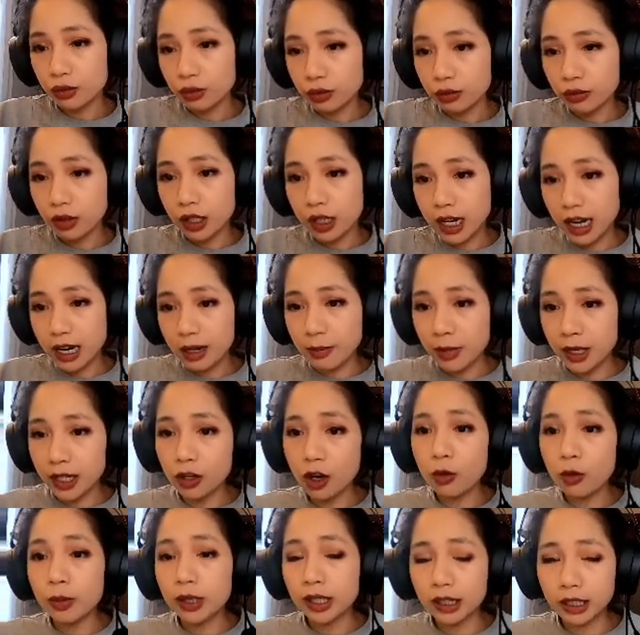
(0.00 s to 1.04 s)
the naming
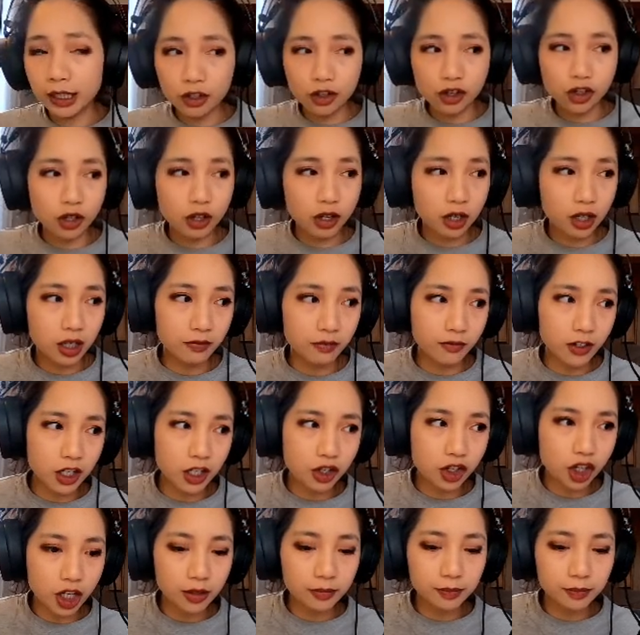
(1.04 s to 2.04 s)
nomenclature convention.